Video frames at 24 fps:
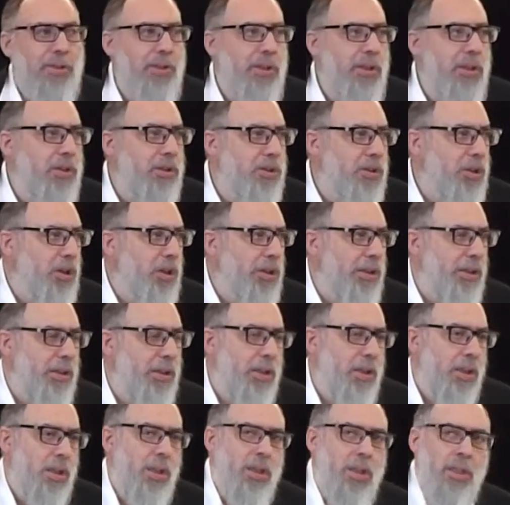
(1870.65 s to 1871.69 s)
the Yisai,
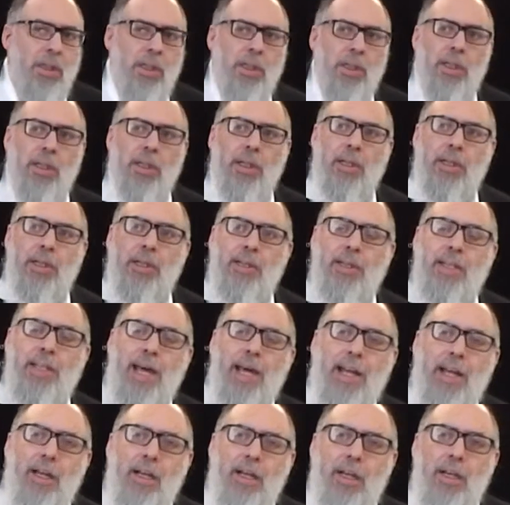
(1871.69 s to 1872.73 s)

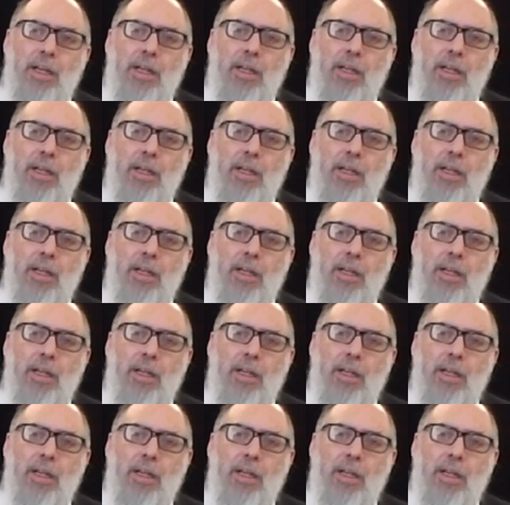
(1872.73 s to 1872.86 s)
that